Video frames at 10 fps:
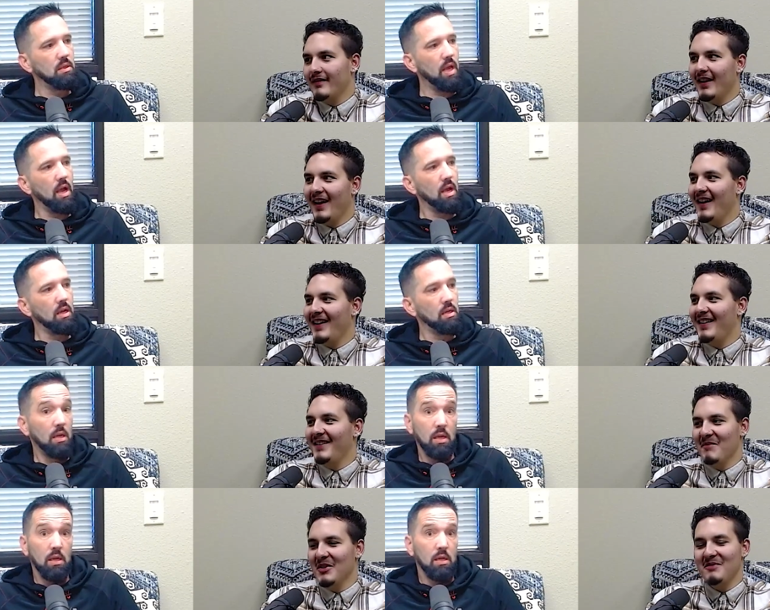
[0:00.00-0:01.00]
Speaker 1: Yeah.
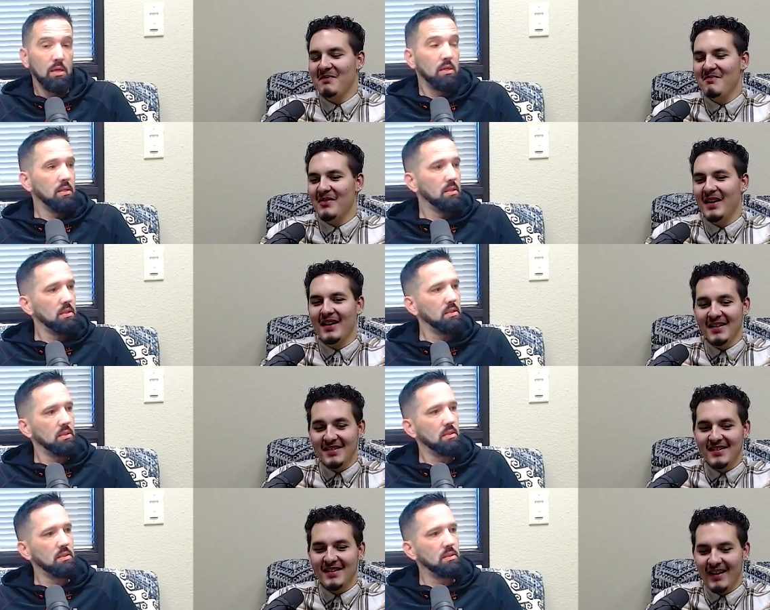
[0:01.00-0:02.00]
most people, unless
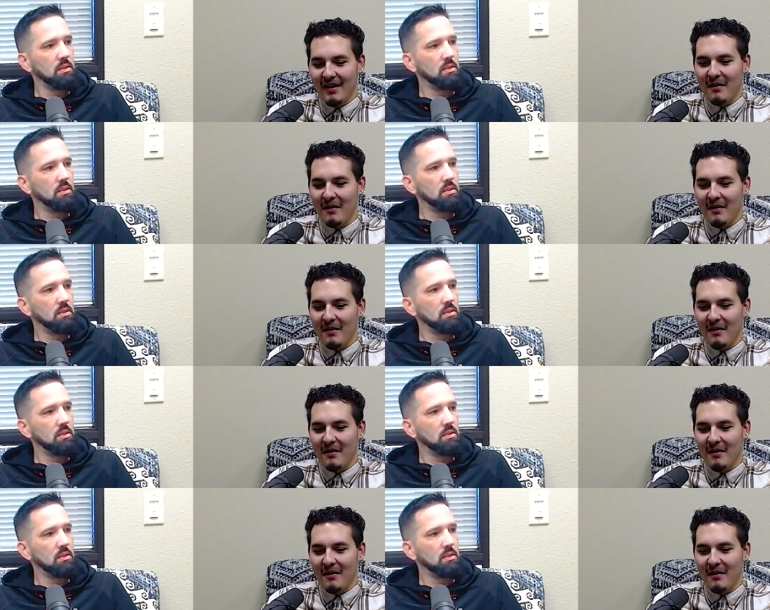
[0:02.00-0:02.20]
they're like a